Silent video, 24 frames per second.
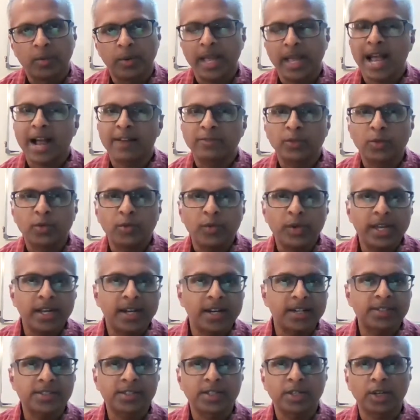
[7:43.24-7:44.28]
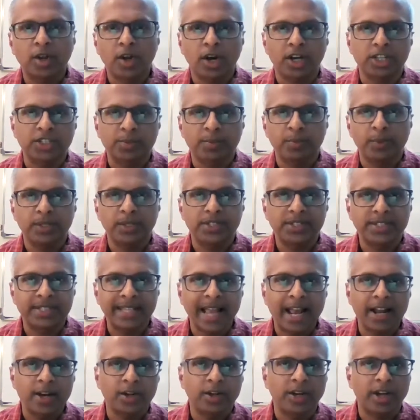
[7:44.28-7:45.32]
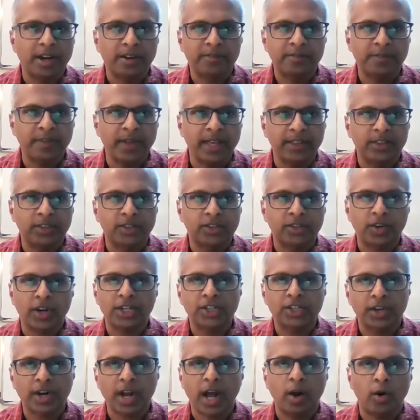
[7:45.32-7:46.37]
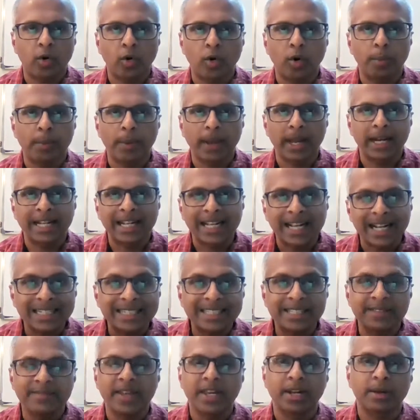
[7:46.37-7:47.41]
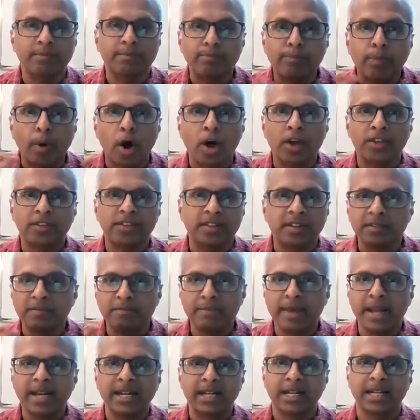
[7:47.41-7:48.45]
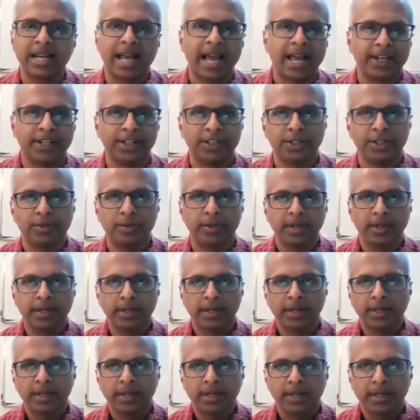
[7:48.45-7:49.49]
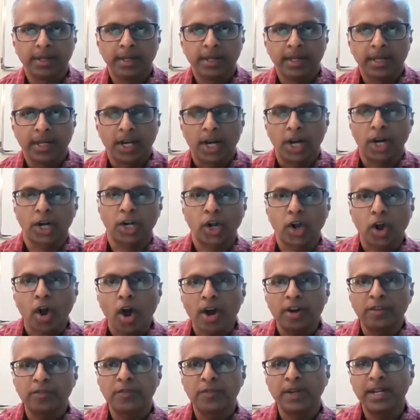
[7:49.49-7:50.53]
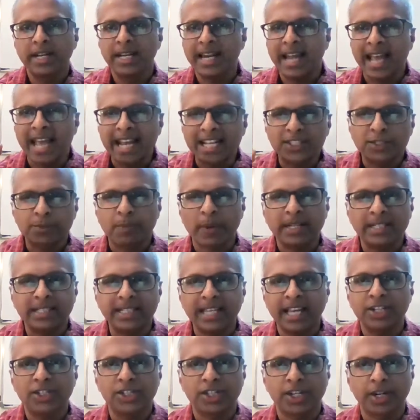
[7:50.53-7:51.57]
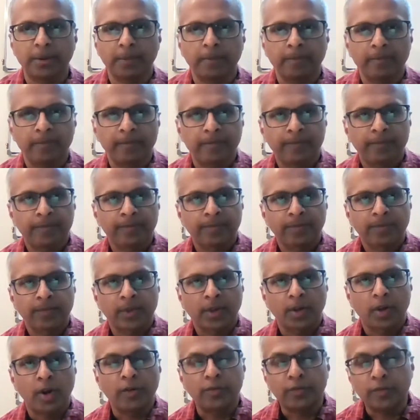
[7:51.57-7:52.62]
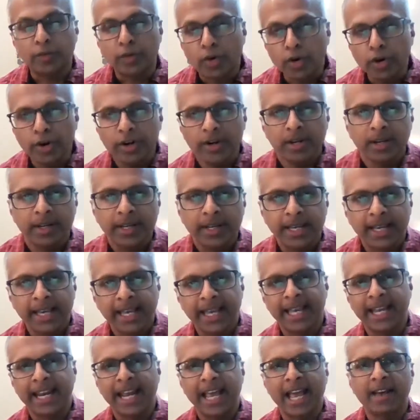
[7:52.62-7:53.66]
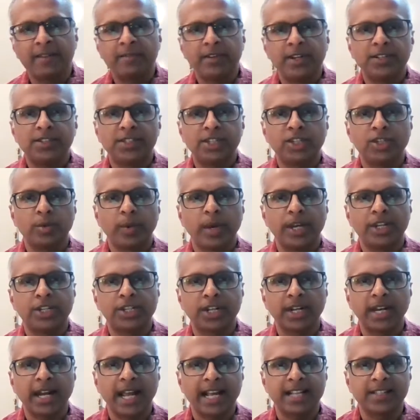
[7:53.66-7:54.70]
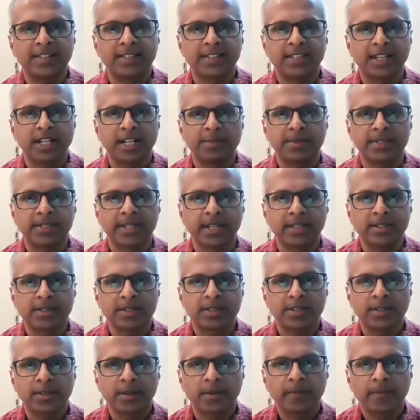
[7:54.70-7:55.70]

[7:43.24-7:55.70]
We have to rehearse the gospel, stand on our faith, treasure our hope, and cultivate a positive mental attitude, a confident expectation of good in every situation and circumstance.